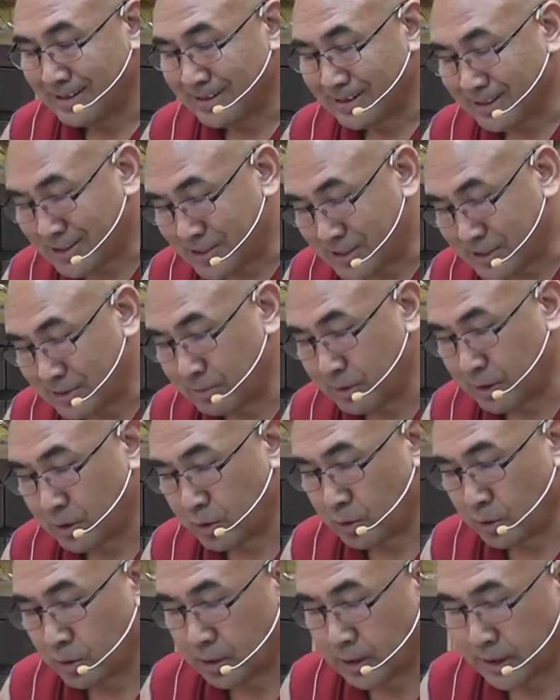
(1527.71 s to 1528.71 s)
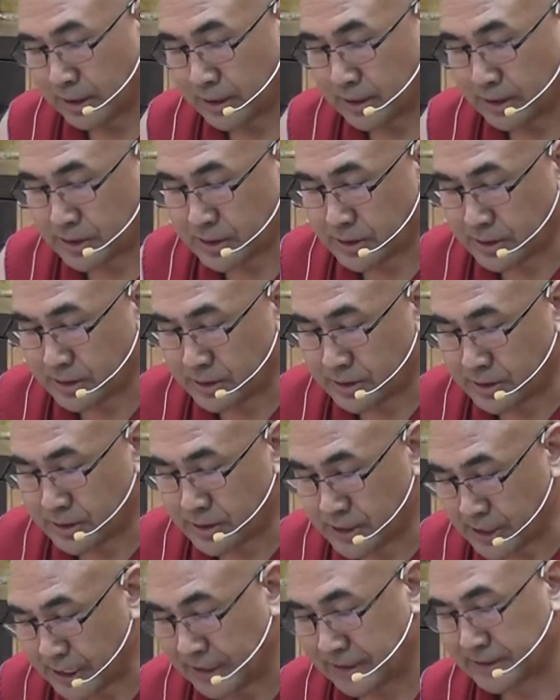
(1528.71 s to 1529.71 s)
that, you know, like a
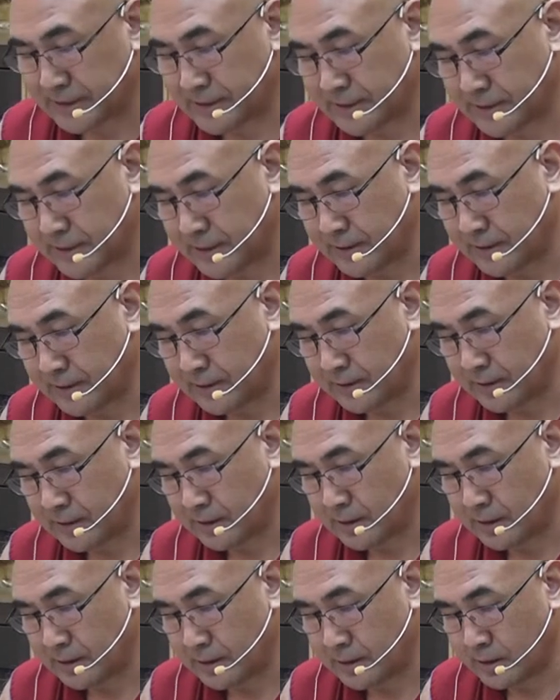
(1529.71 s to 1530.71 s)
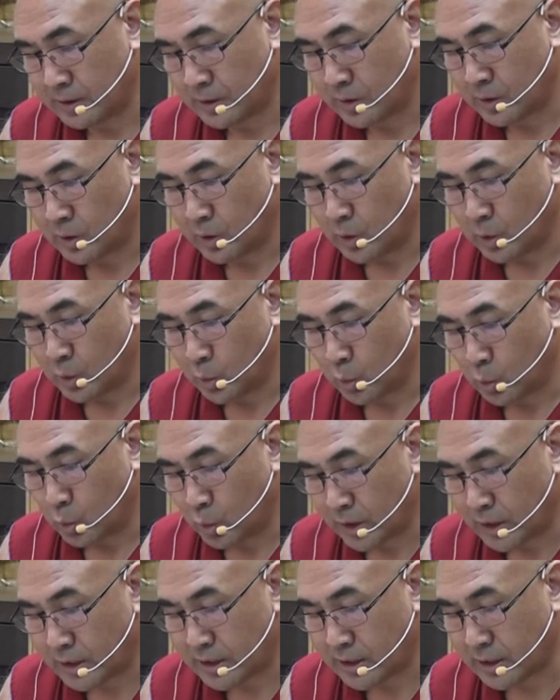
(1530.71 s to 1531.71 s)
text,
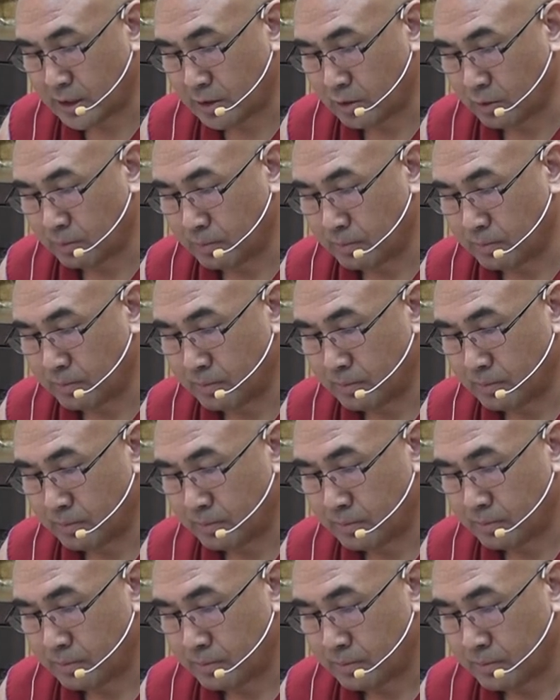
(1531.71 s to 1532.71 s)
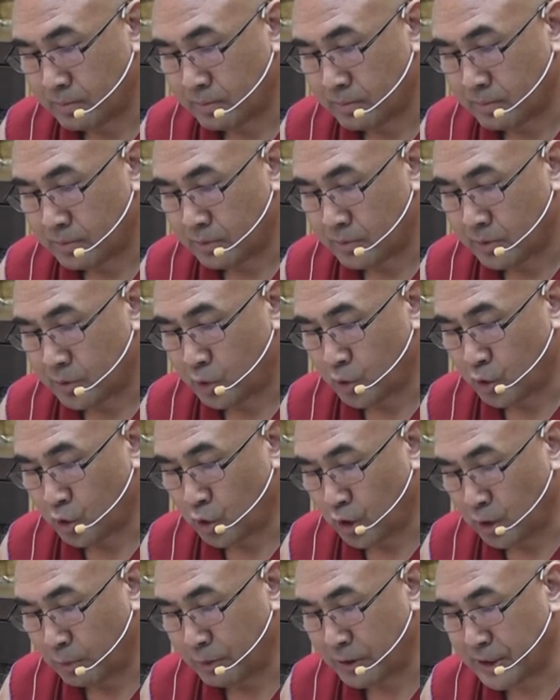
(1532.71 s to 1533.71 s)
what kind of
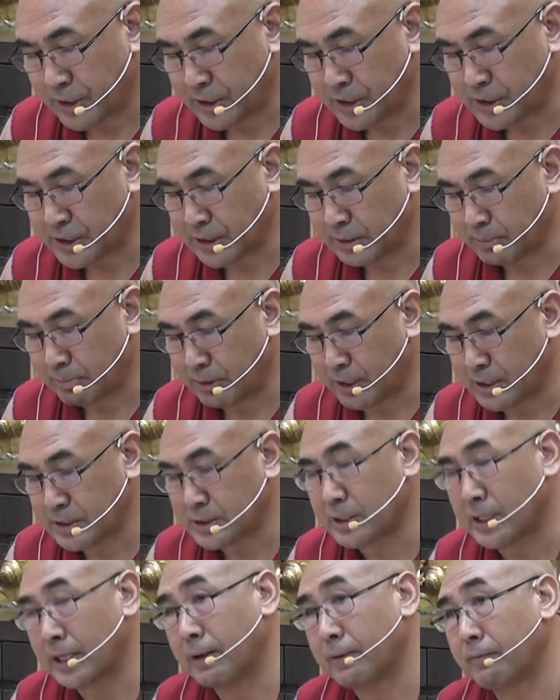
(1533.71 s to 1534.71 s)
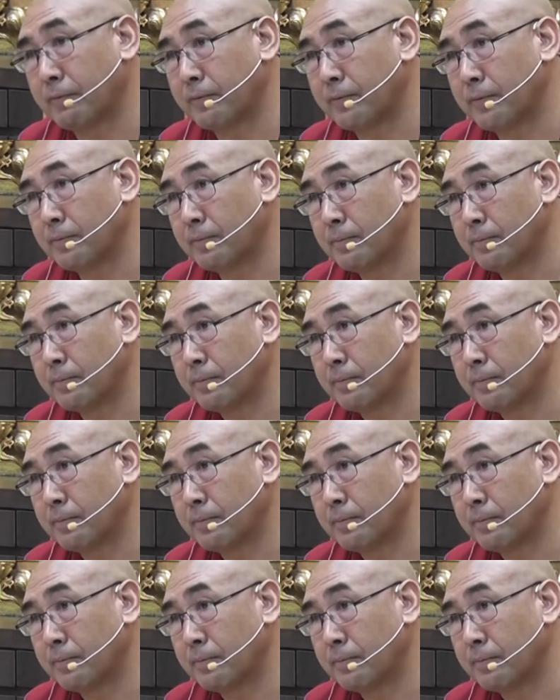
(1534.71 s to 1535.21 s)
qualification must have?